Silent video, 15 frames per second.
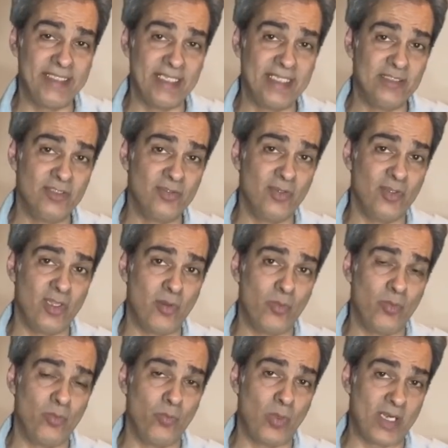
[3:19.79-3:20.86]
And
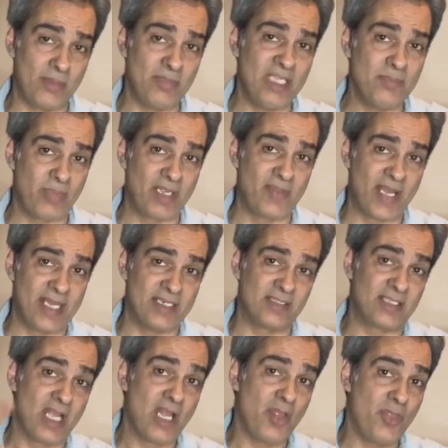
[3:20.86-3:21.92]
what I mean by that
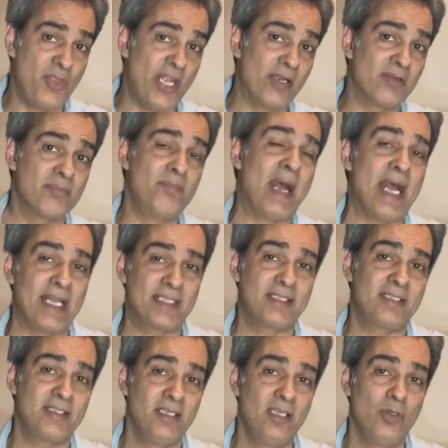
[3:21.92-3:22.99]
is there and back
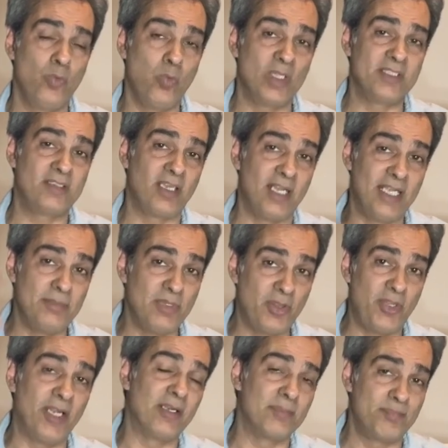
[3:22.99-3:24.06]
one time,
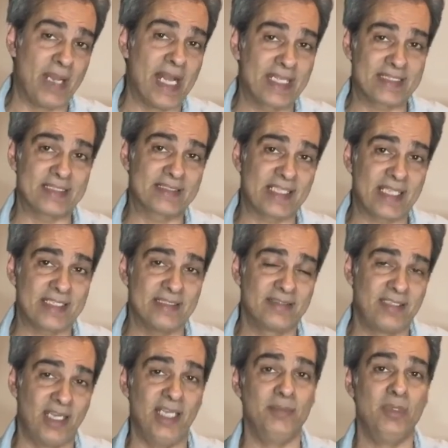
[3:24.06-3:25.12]
there and back a second
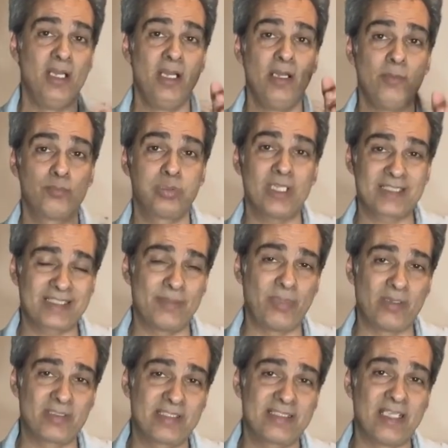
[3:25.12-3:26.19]
time plus
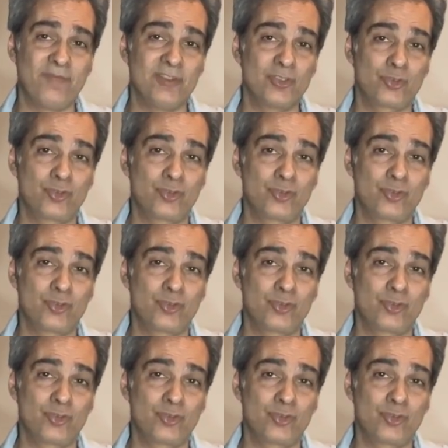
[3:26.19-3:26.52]
about seven